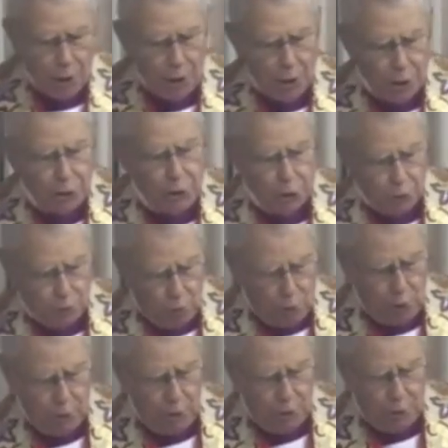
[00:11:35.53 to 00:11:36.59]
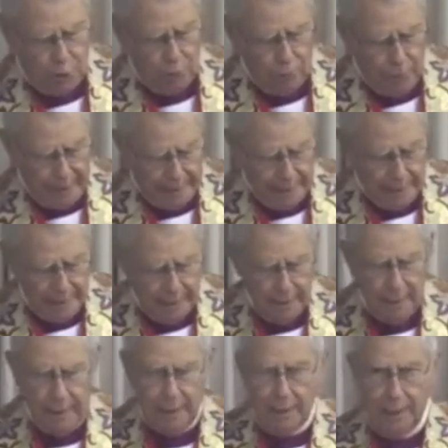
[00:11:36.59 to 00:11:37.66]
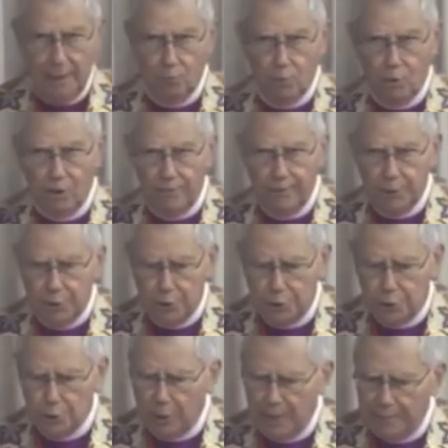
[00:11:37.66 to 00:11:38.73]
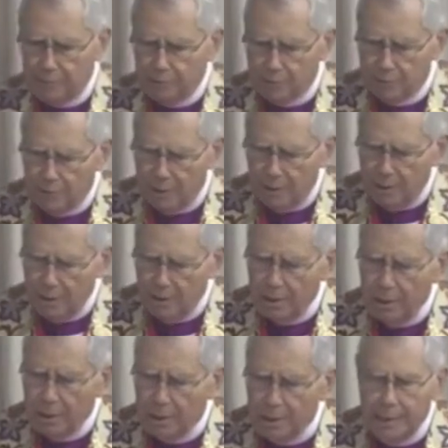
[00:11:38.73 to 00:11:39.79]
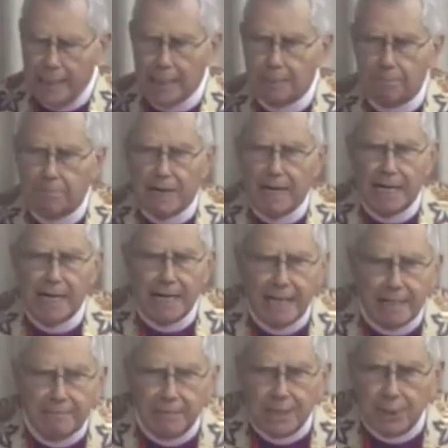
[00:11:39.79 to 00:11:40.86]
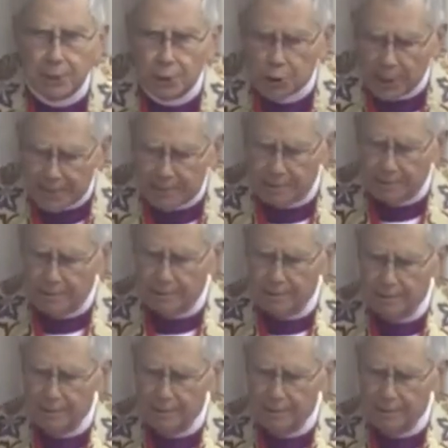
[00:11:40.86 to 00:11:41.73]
harshest words directed at one of his disciples Get behind me, Satan.